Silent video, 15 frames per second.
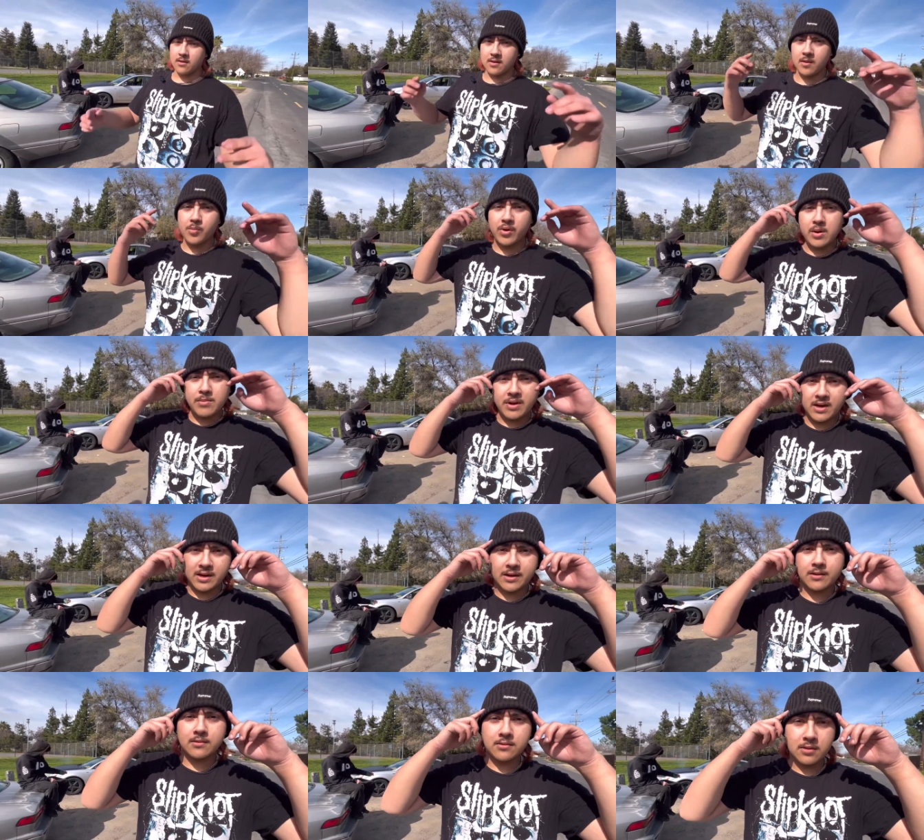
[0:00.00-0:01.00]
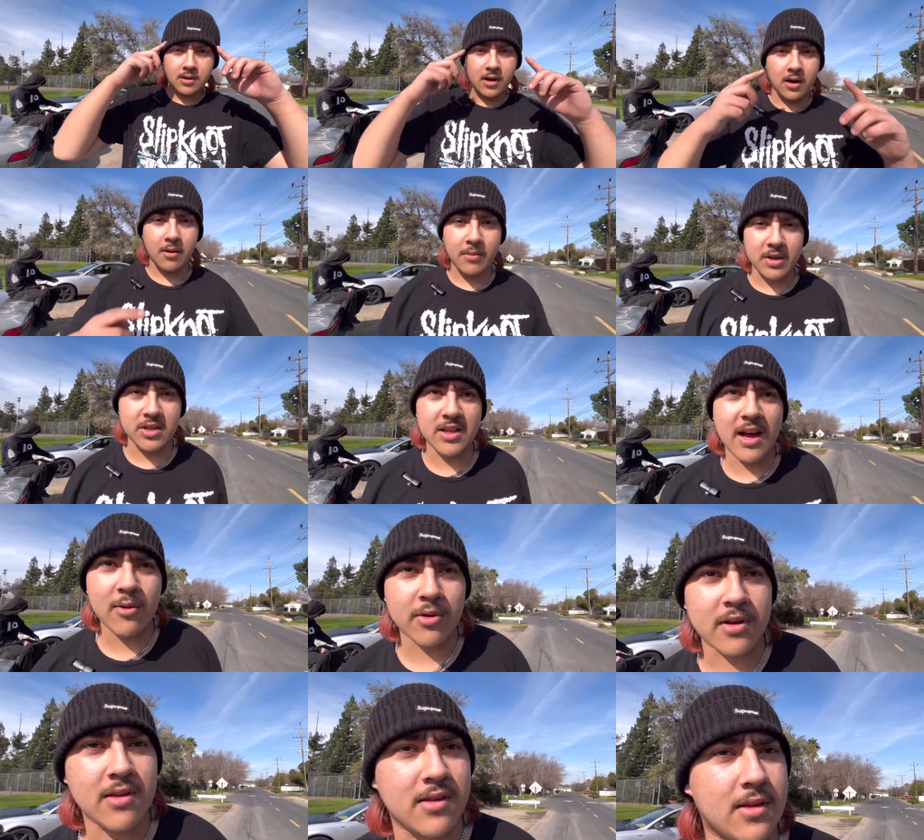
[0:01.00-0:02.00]
Supreme beanie. You know how much that
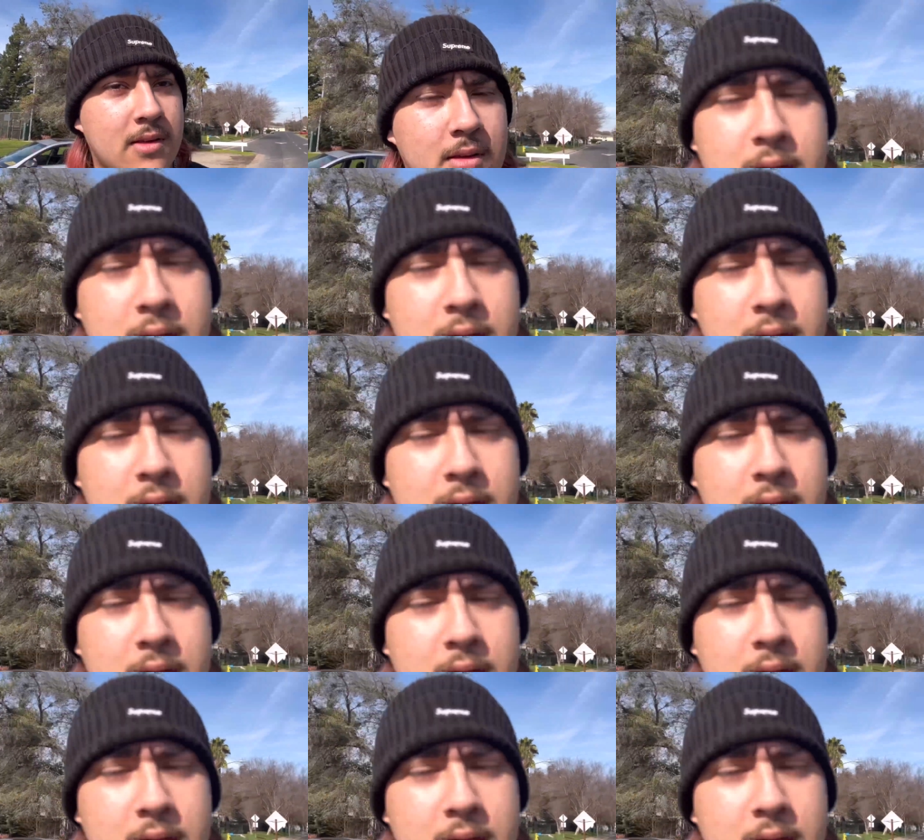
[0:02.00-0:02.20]
was.